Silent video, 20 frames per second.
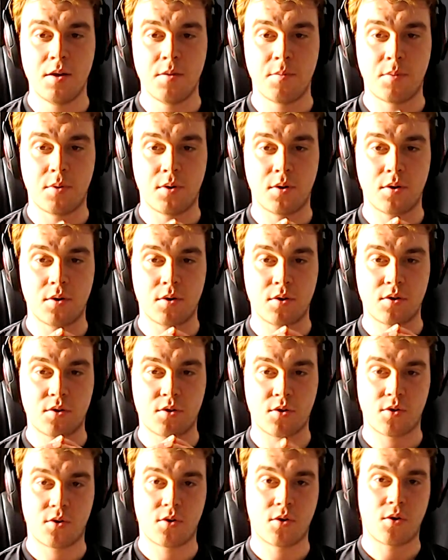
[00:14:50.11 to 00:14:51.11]
but
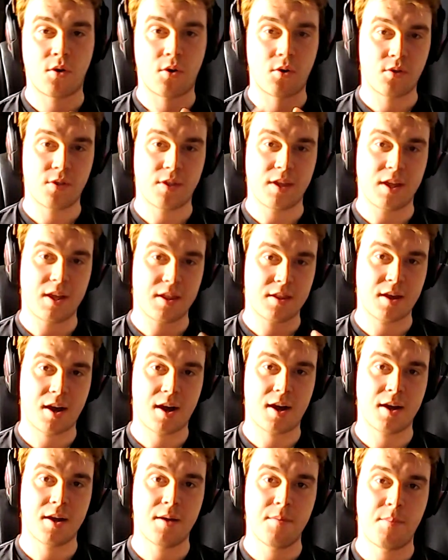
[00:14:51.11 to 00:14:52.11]
during the
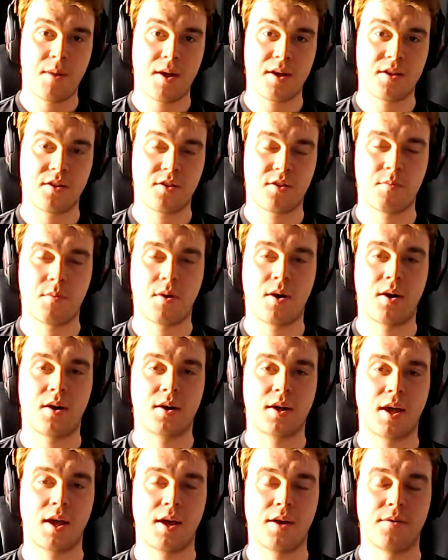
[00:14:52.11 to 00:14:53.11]
entire
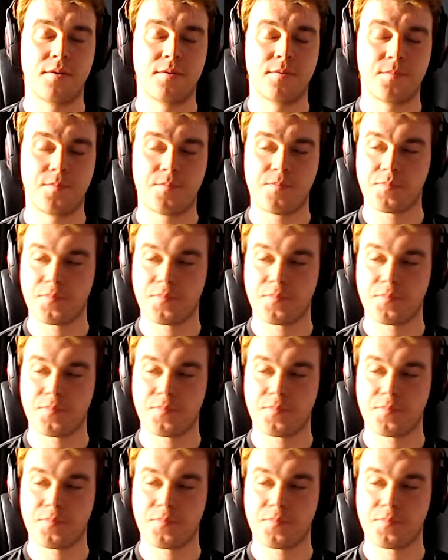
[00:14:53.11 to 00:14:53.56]
benchmark